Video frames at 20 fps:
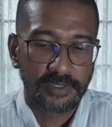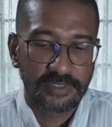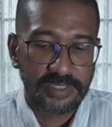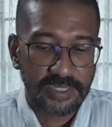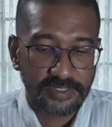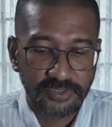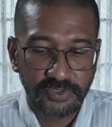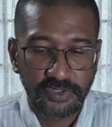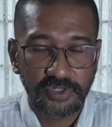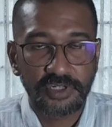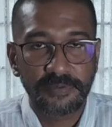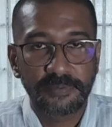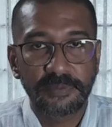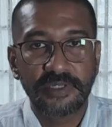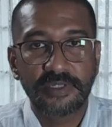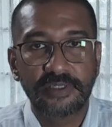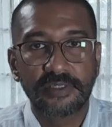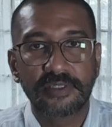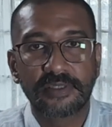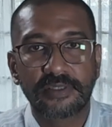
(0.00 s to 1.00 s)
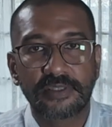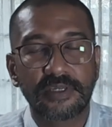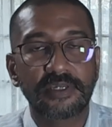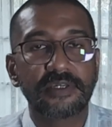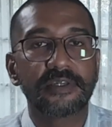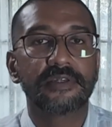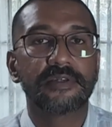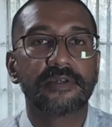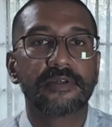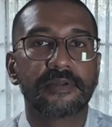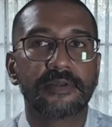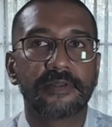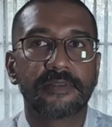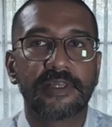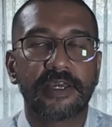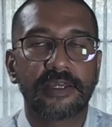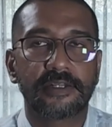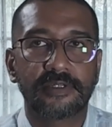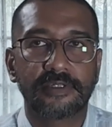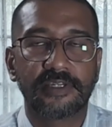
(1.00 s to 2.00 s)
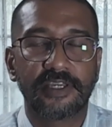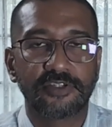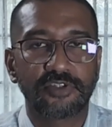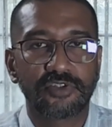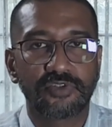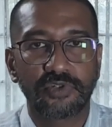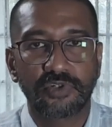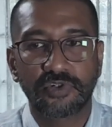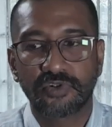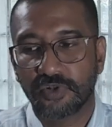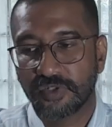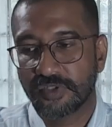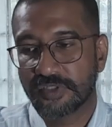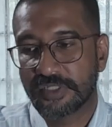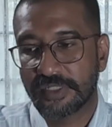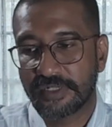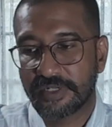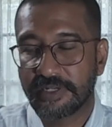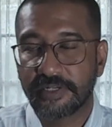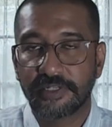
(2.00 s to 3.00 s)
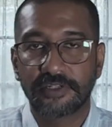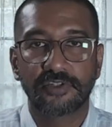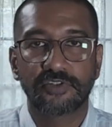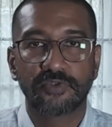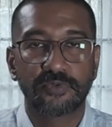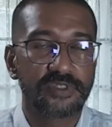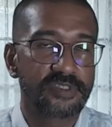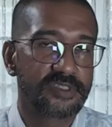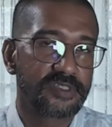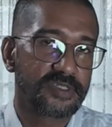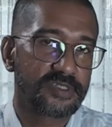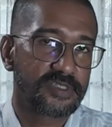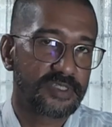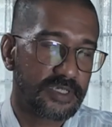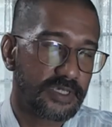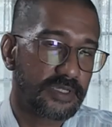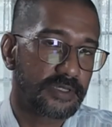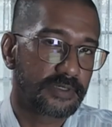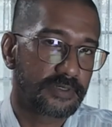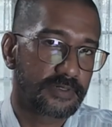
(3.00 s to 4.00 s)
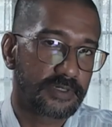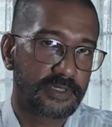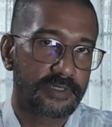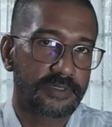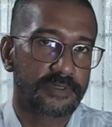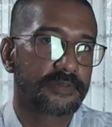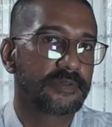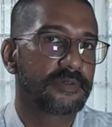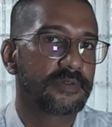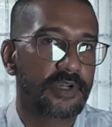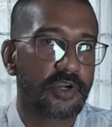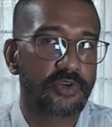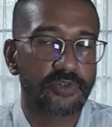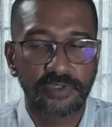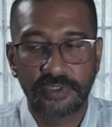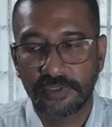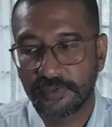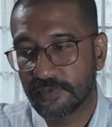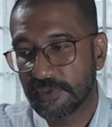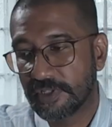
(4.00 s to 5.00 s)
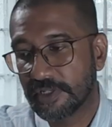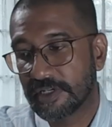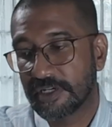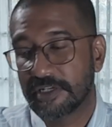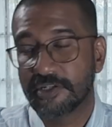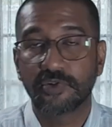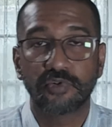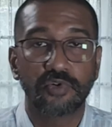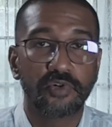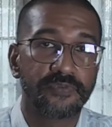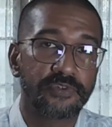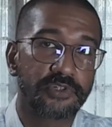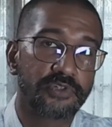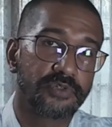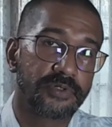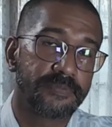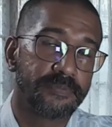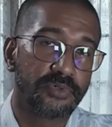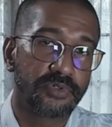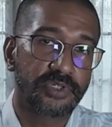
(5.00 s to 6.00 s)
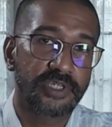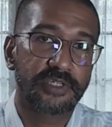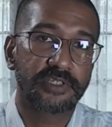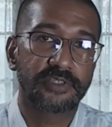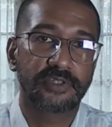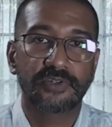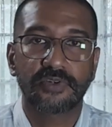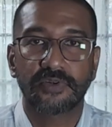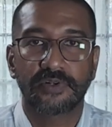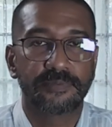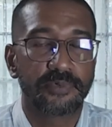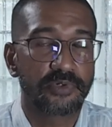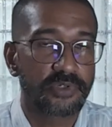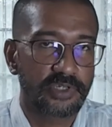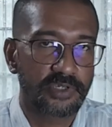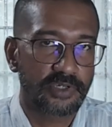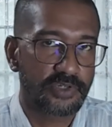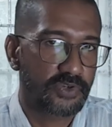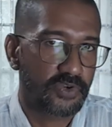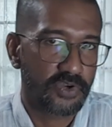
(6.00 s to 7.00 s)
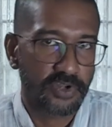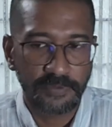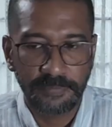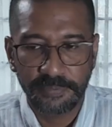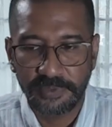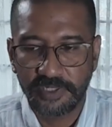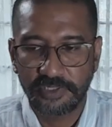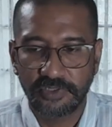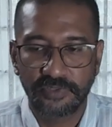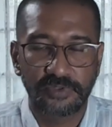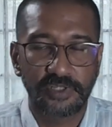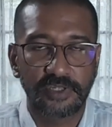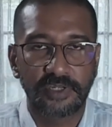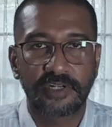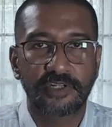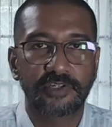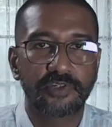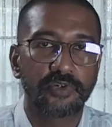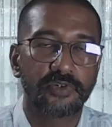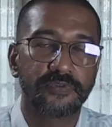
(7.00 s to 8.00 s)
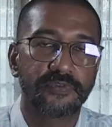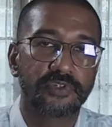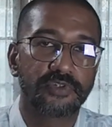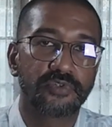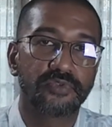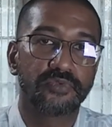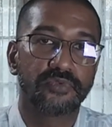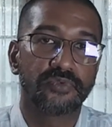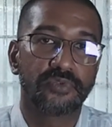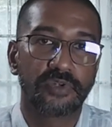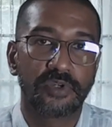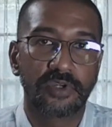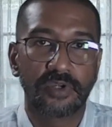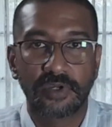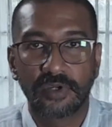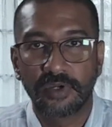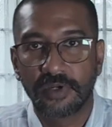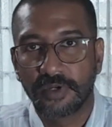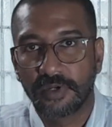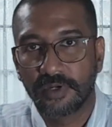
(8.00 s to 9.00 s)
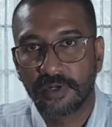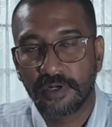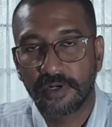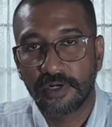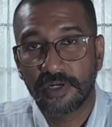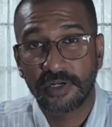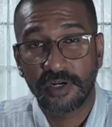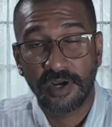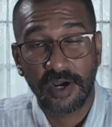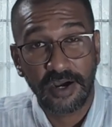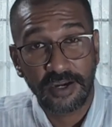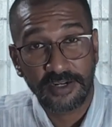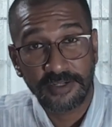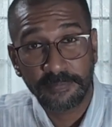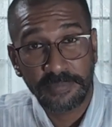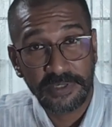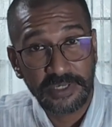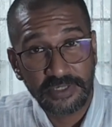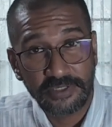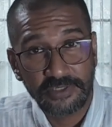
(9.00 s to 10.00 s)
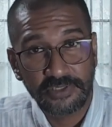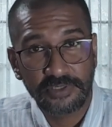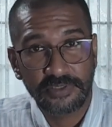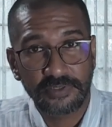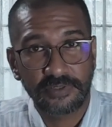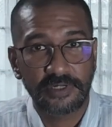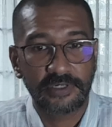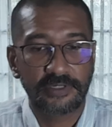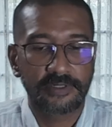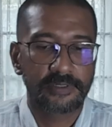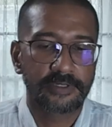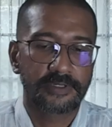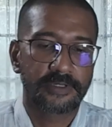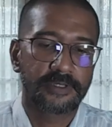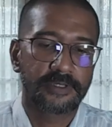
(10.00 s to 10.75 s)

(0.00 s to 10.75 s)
that's going to be the thing that gets you across the line towards the sale, right? How do they click over to booking a call page? Do they click over to a cart page, right?